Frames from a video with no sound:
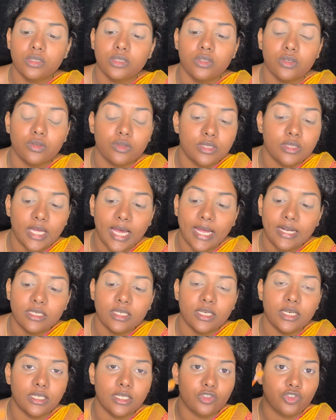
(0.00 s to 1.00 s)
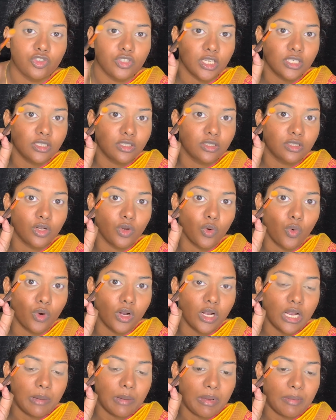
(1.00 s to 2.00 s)
so that it's just
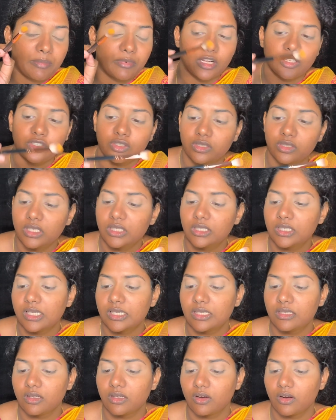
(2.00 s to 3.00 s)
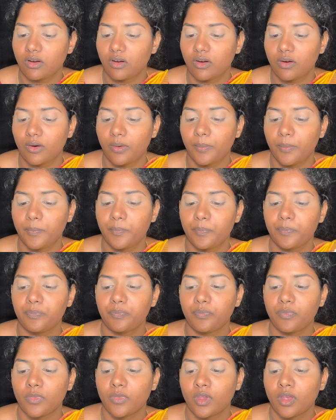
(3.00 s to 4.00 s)
loaded in my brush. This is a
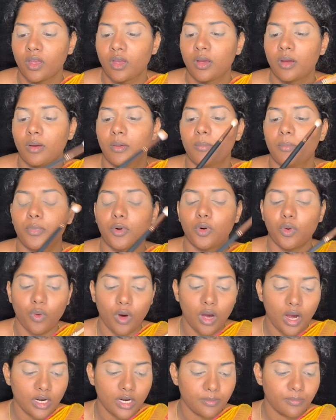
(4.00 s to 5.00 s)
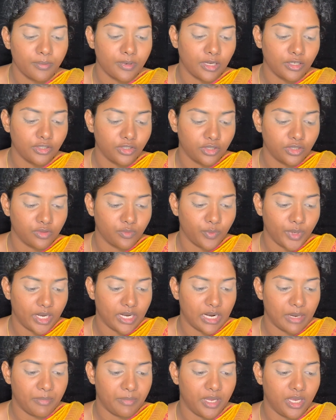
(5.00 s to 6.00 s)
Pro Art brush. Wait,
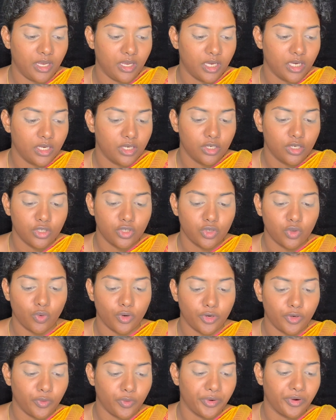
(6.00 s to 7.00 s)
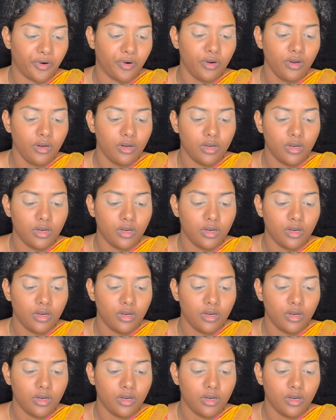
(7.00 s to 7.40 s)
let me show it to you all.